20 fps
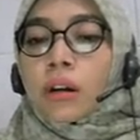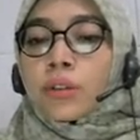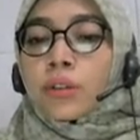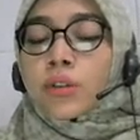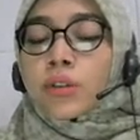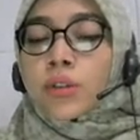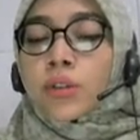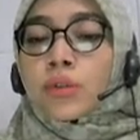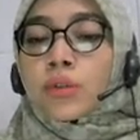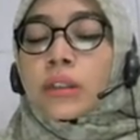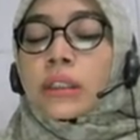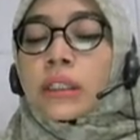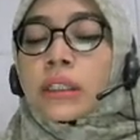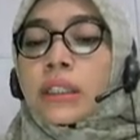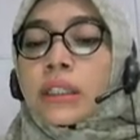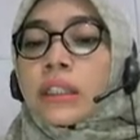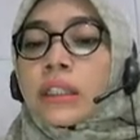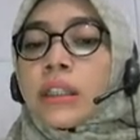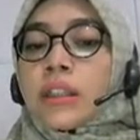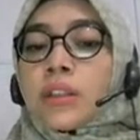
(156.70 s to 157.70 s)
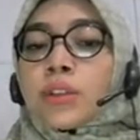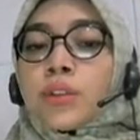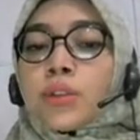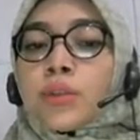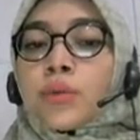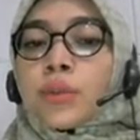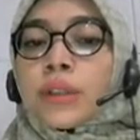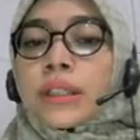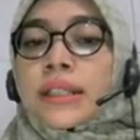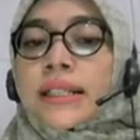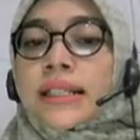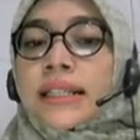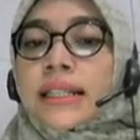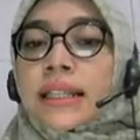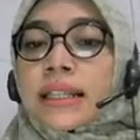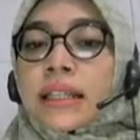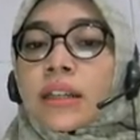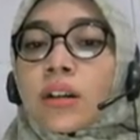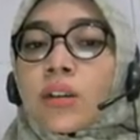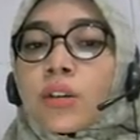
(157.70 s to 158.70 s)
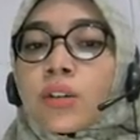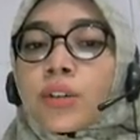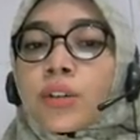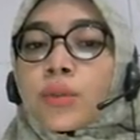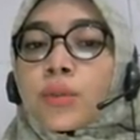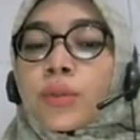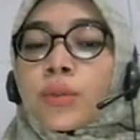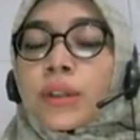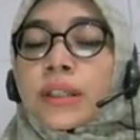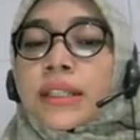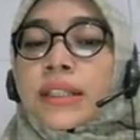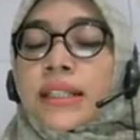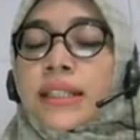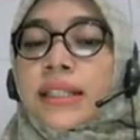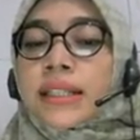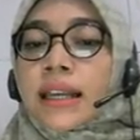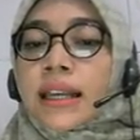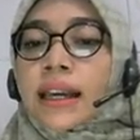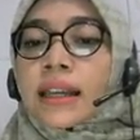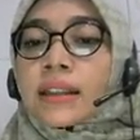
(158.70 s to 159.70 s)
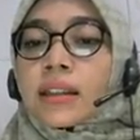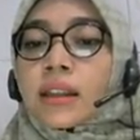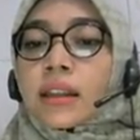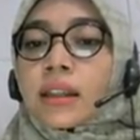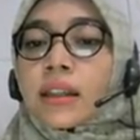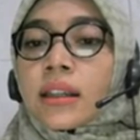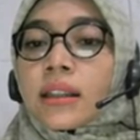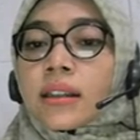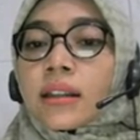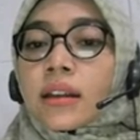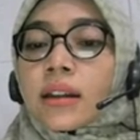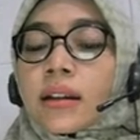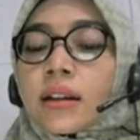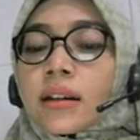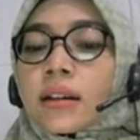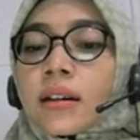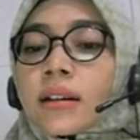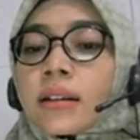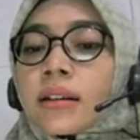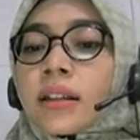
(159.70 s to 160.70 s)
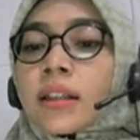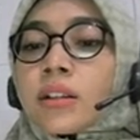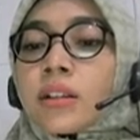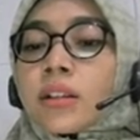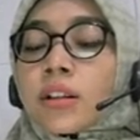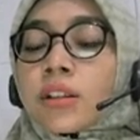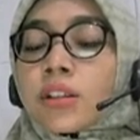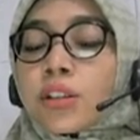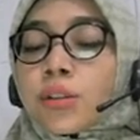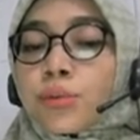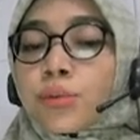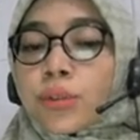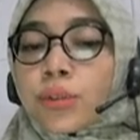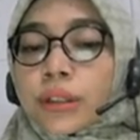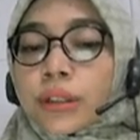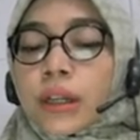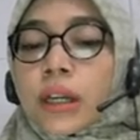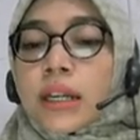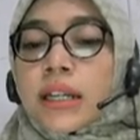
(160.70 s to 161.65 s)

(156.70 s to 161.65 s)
Usually you will see or you will decide in a literature work,